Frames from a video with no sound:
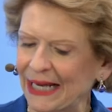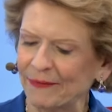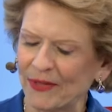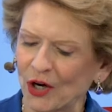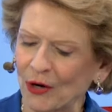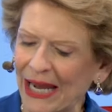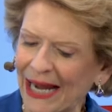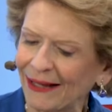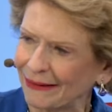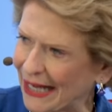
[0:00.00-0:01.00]
And their
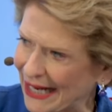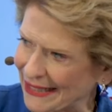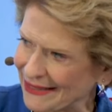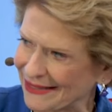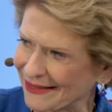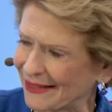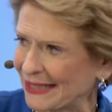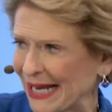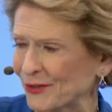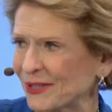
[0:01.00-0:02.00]
allies in
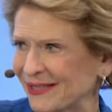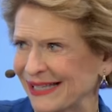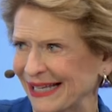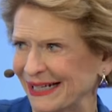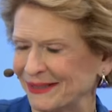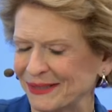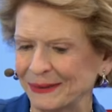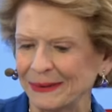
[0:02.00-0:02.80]
the House and Senate